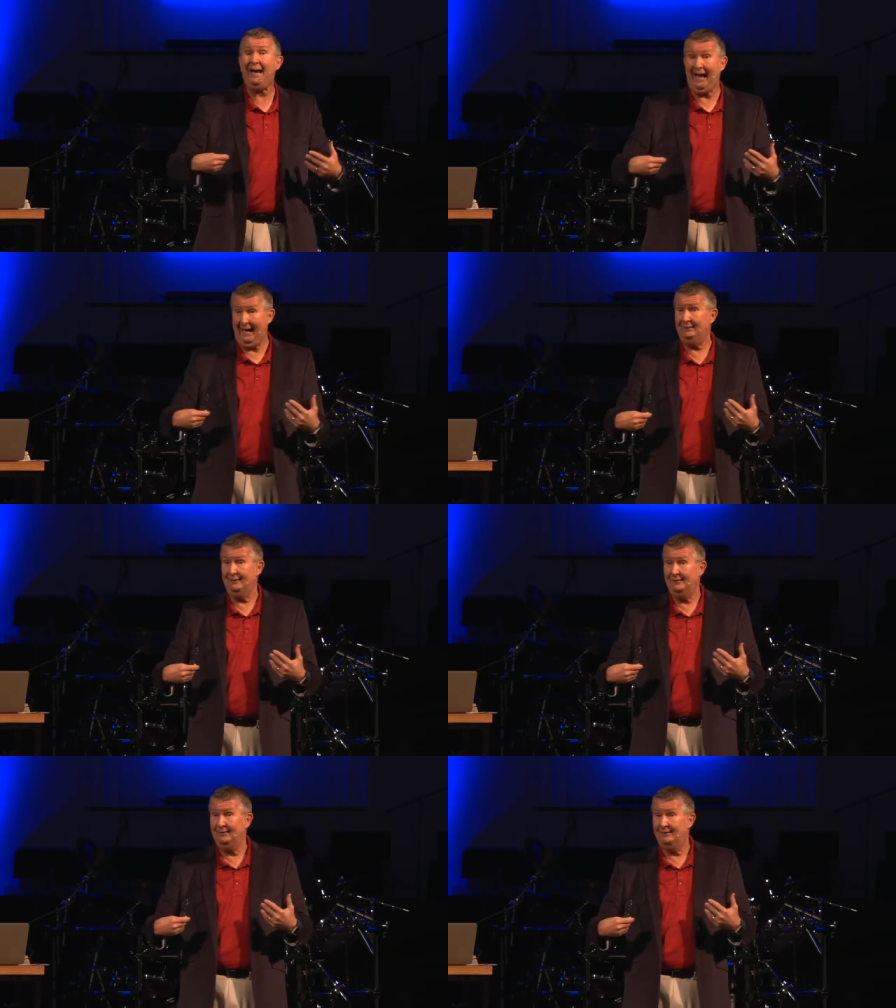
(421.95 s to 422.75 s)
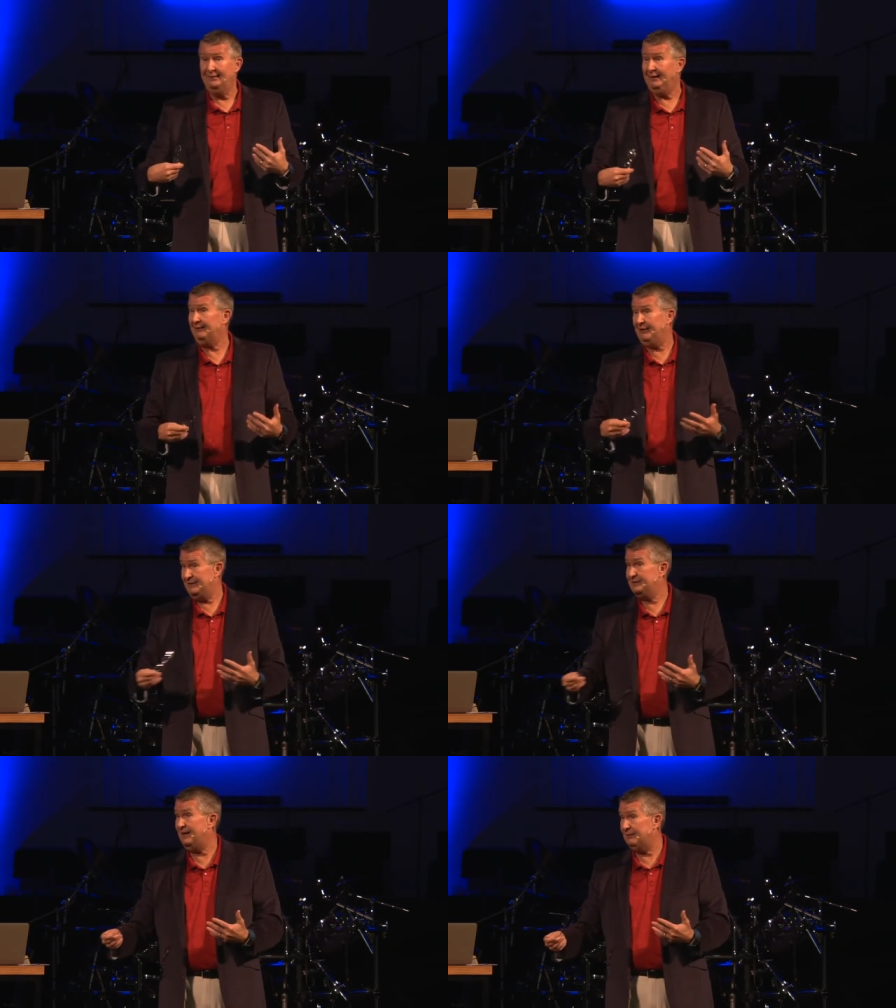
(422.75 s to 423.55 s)
at in
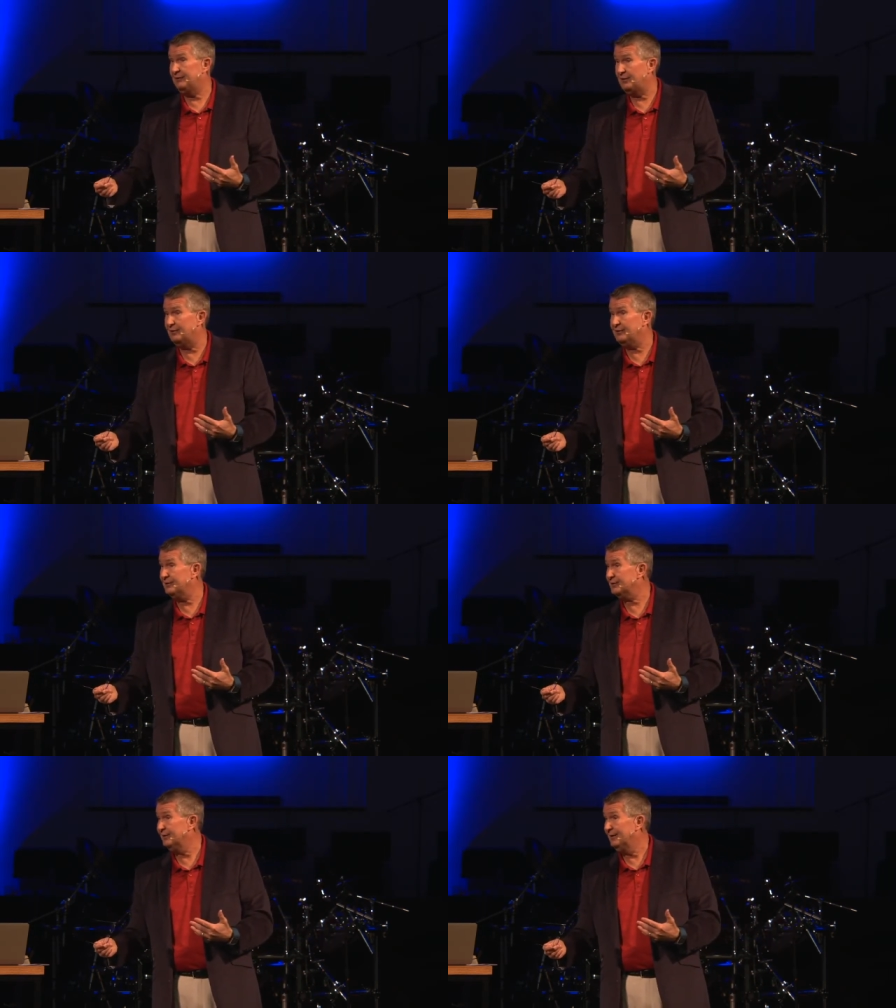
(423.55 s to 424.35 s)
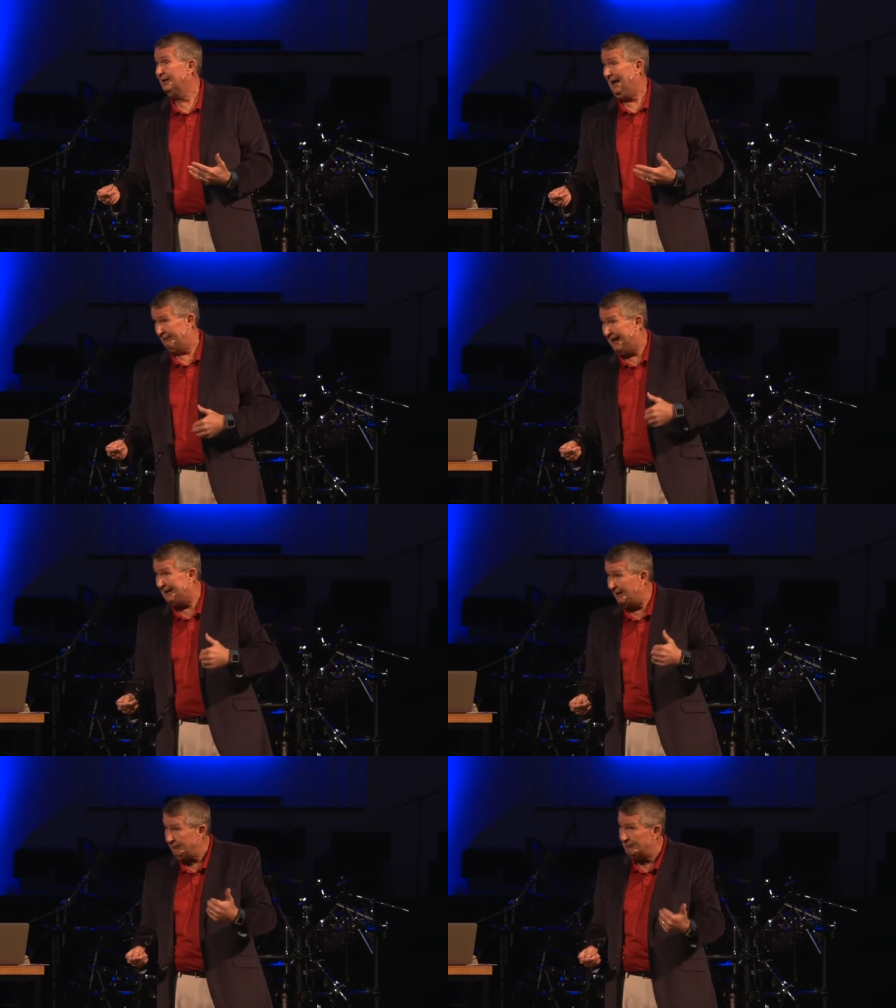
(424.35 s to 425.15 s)
these seven churches have i
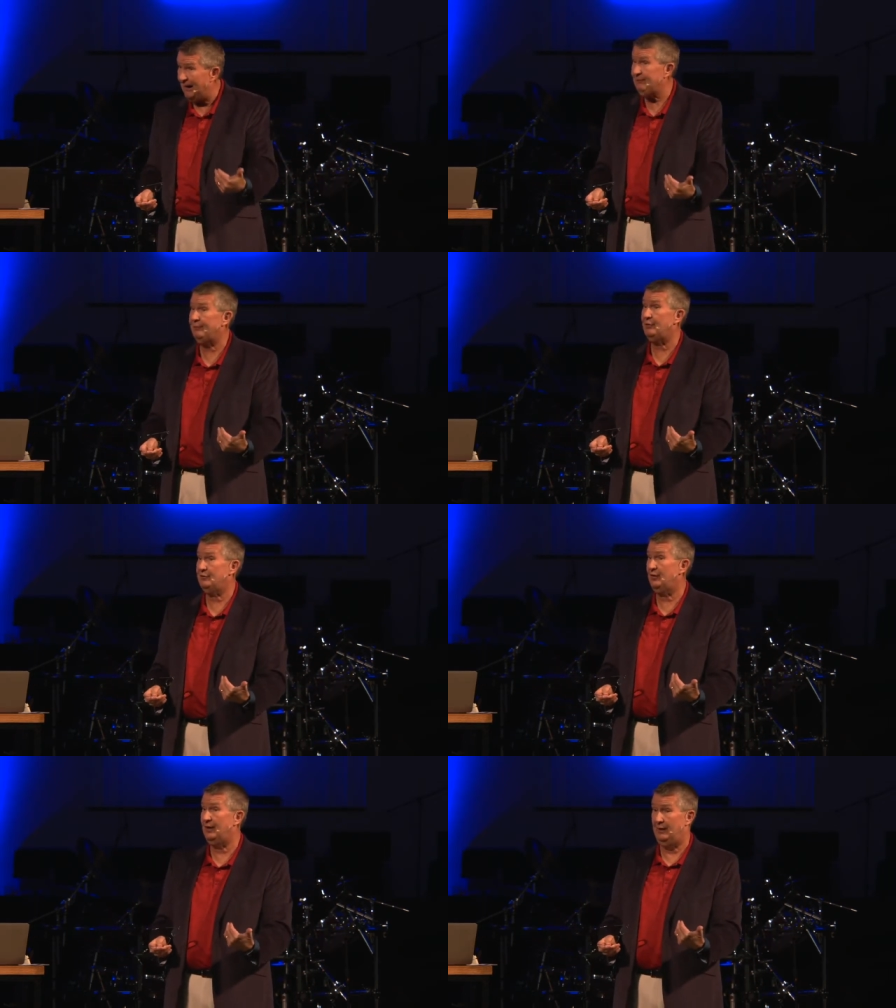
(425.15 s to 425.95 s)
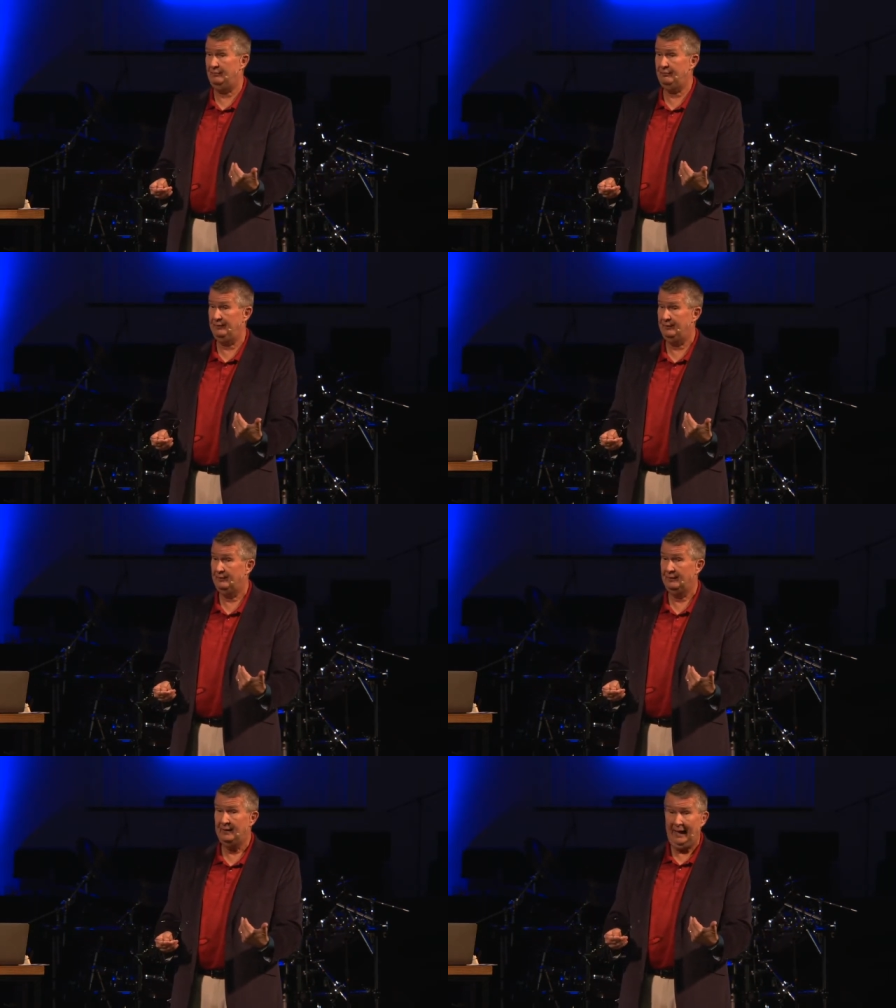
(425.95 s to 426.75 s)
left my first love
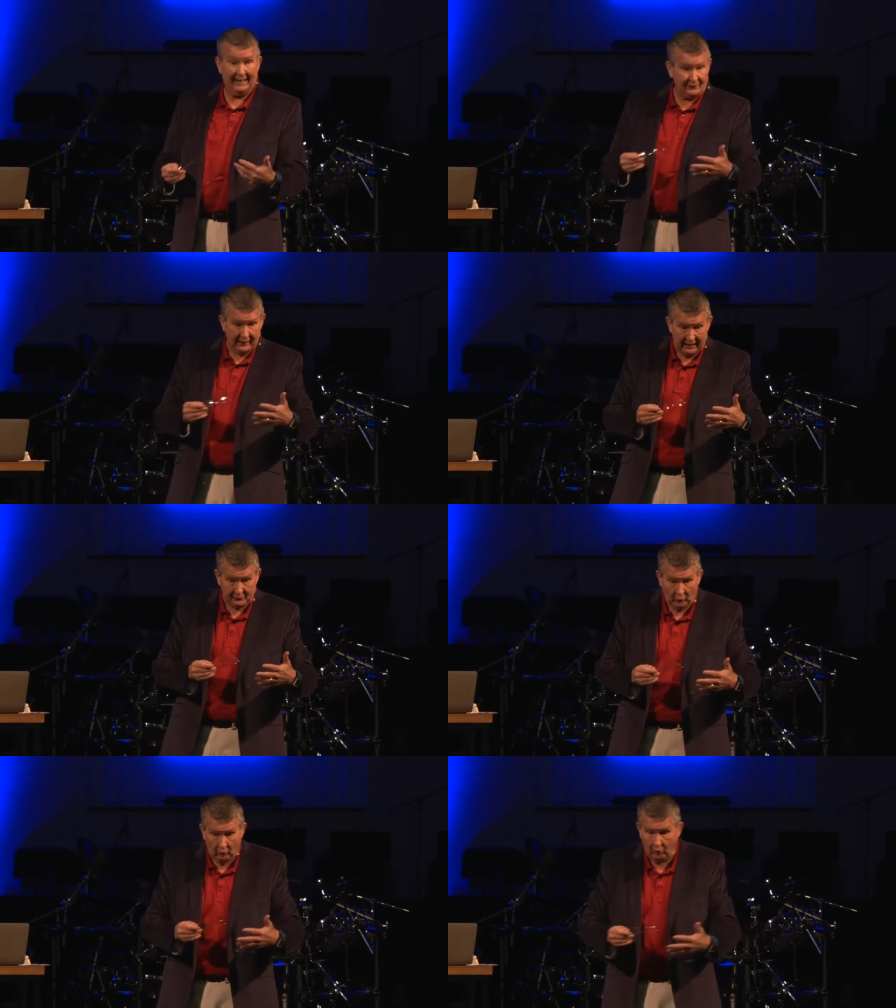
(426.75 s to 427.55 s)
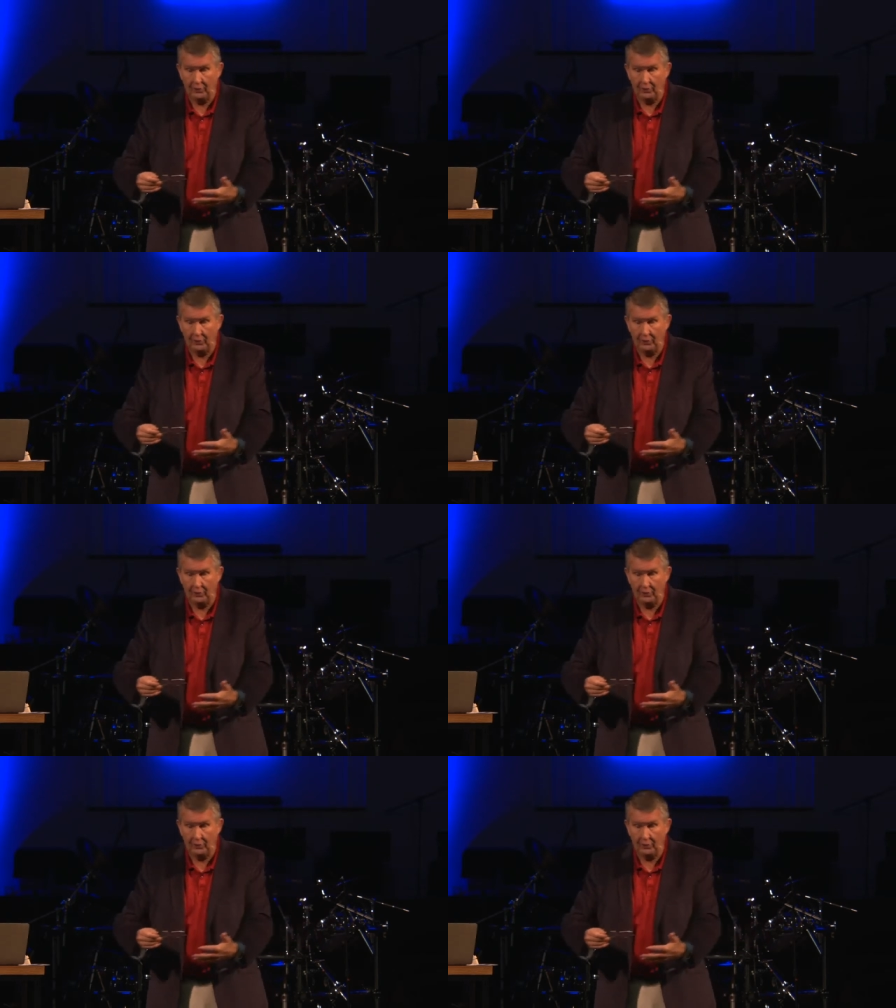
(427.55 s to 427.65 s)
has god called